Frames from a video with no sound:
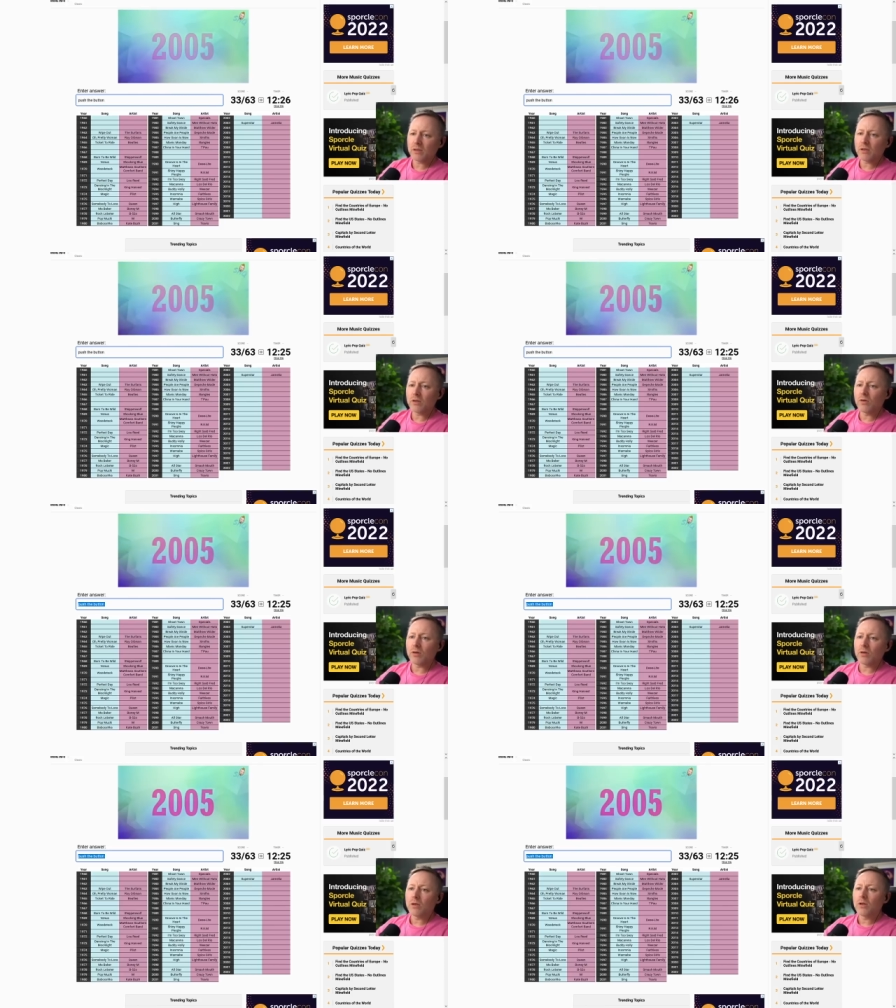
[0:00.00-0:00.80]

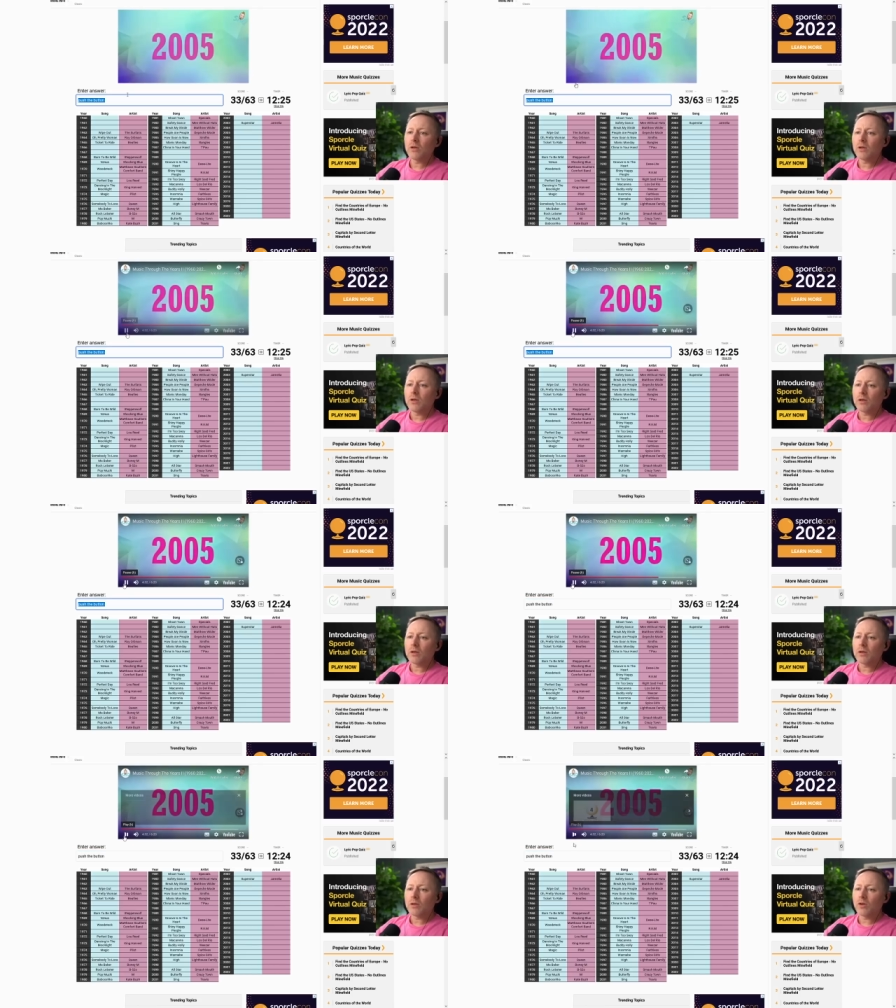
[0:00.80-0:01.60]
No.
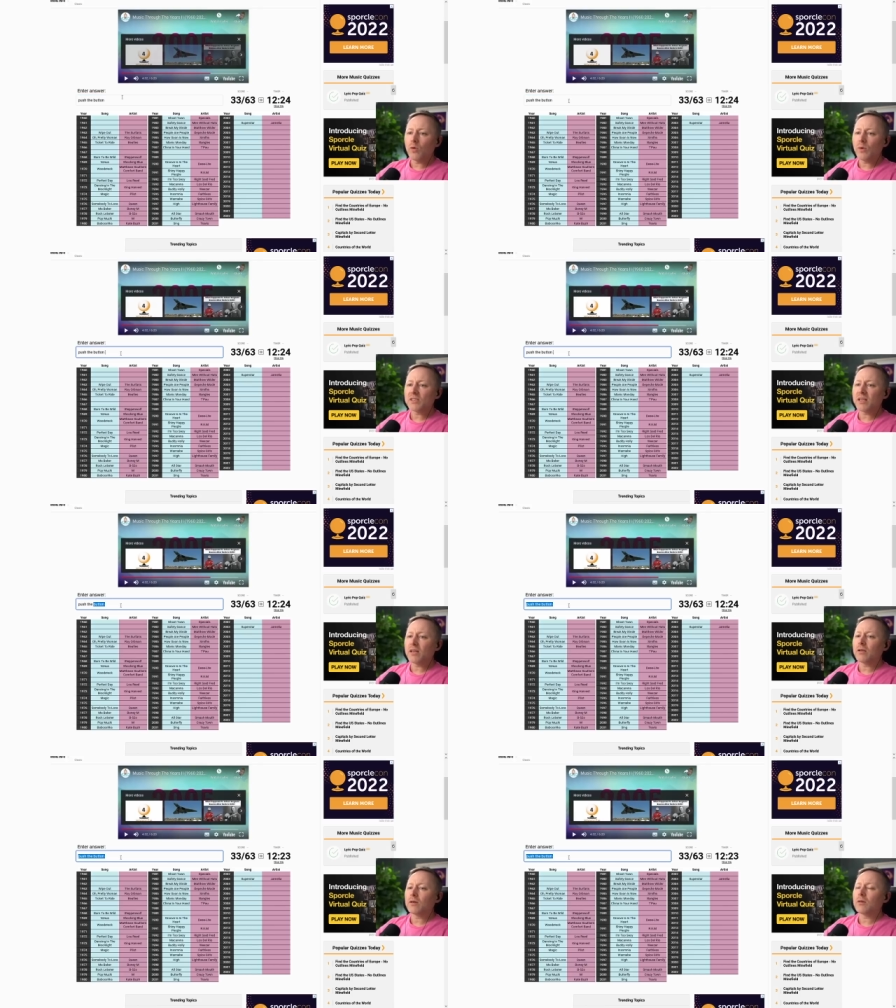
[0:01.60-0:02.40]
No, what is it
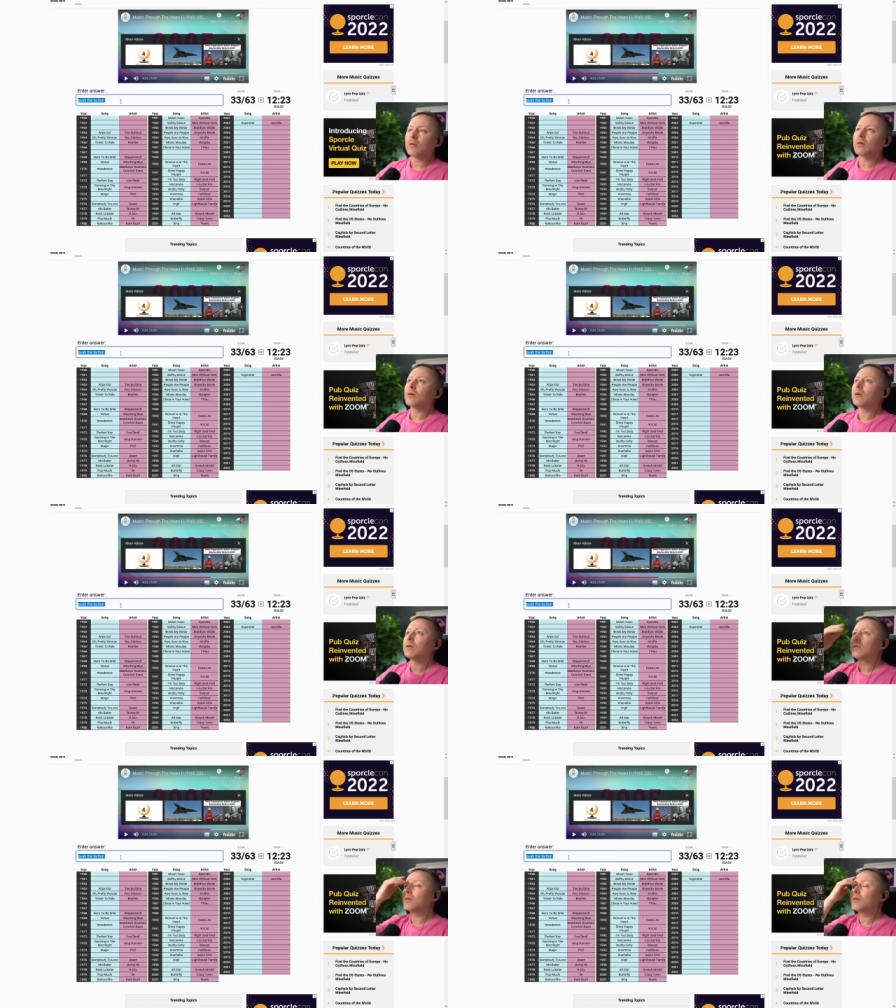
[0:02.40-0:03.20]
again?
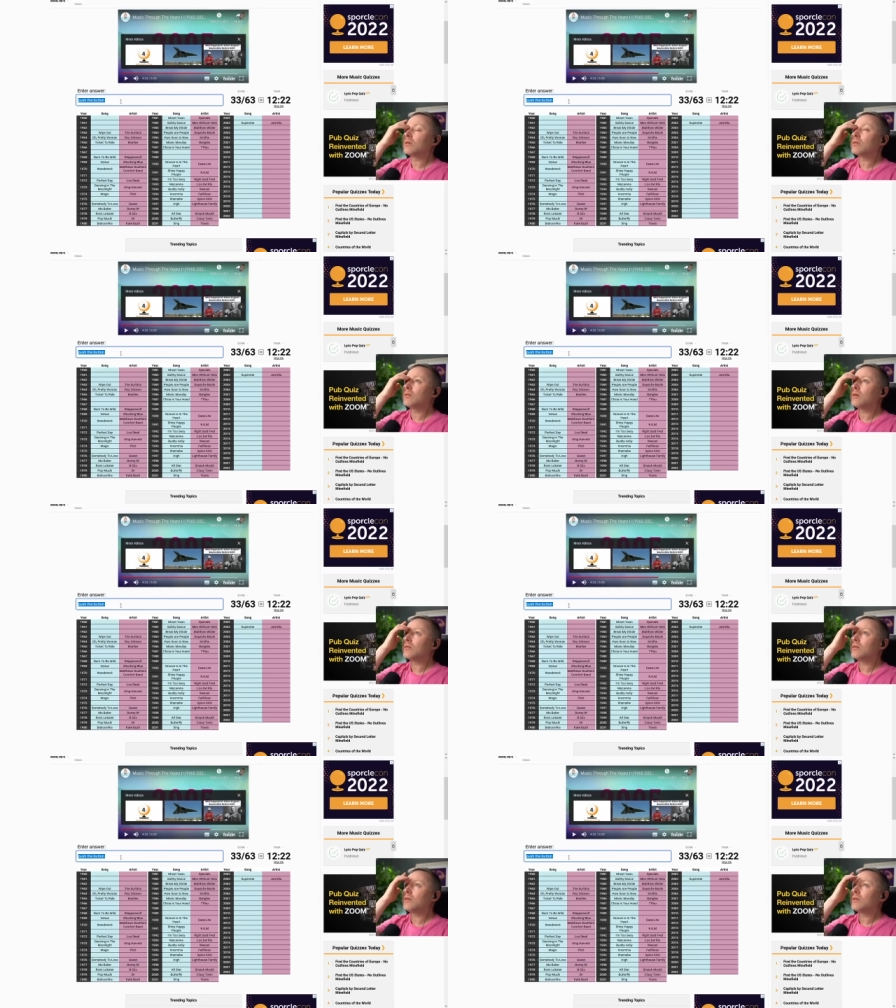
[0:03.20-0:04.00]
Duh, duh,
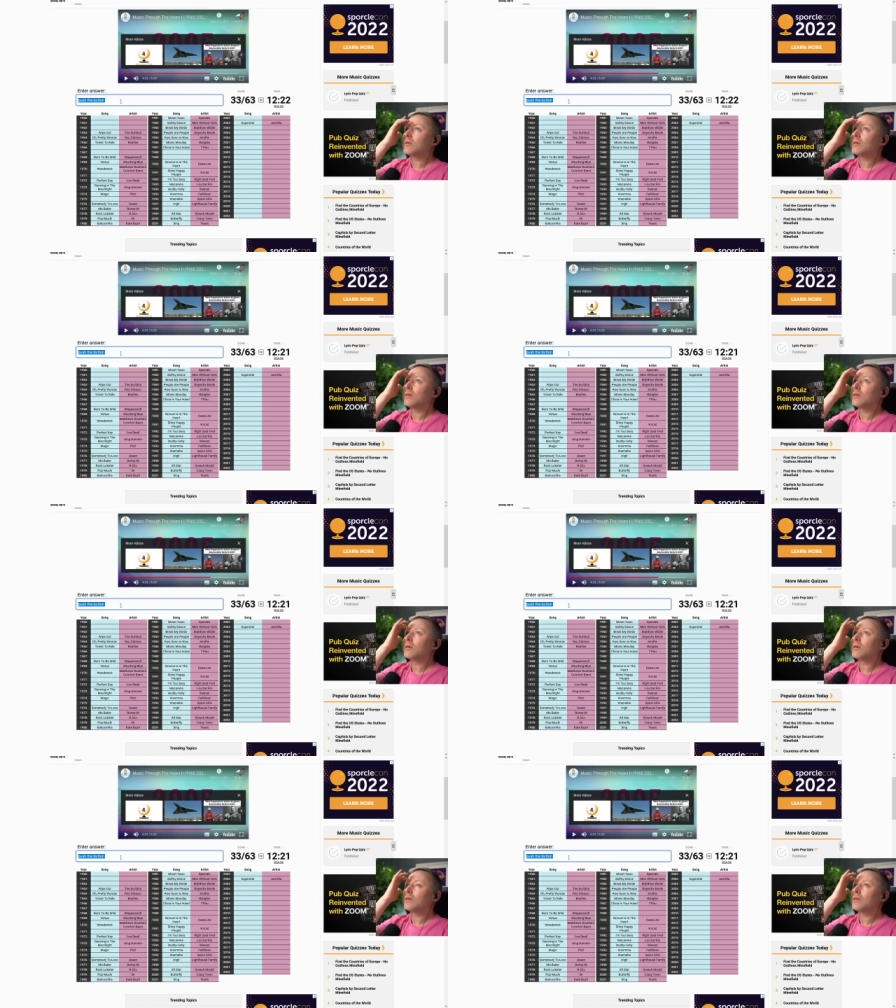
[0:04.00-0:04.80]
duh.
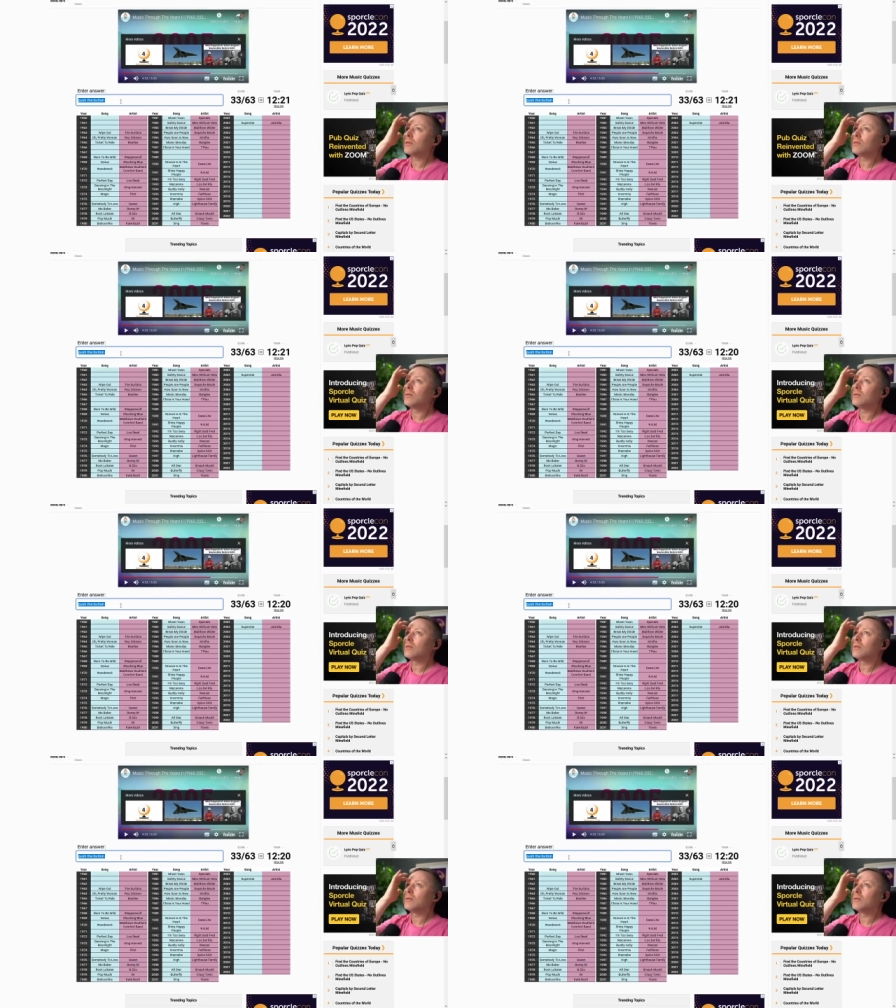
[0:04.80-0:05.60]

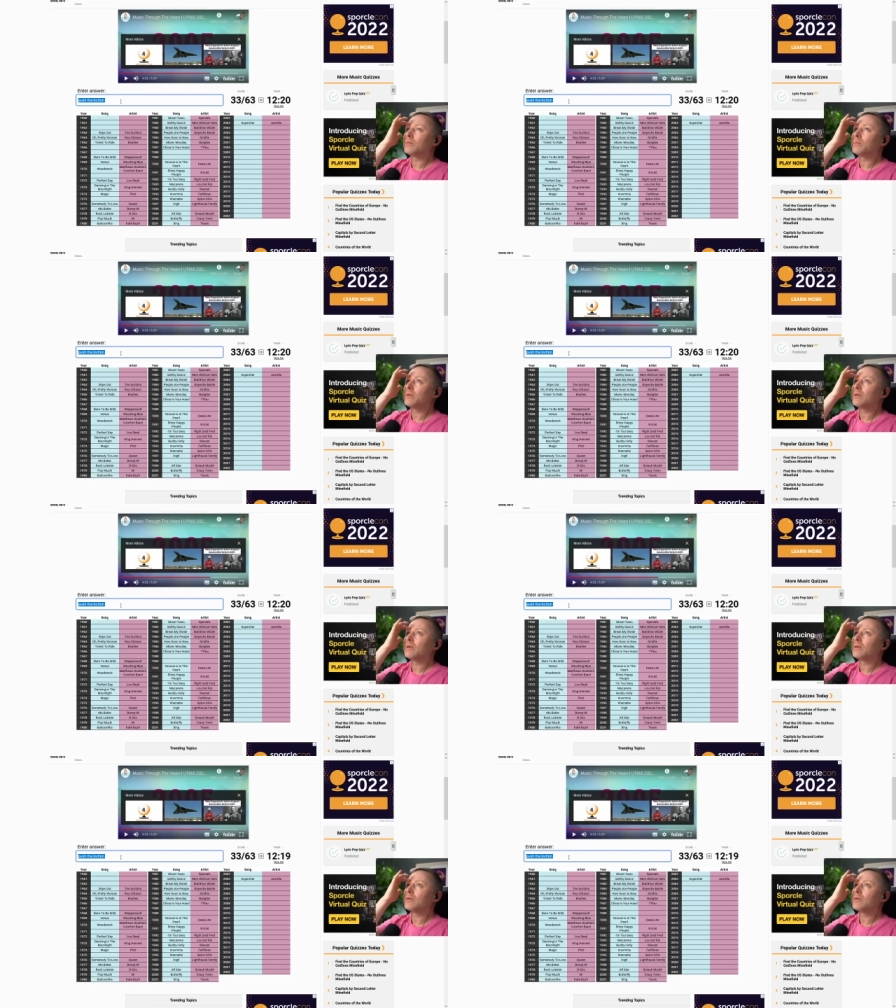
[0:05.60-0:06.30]
Don't hold back.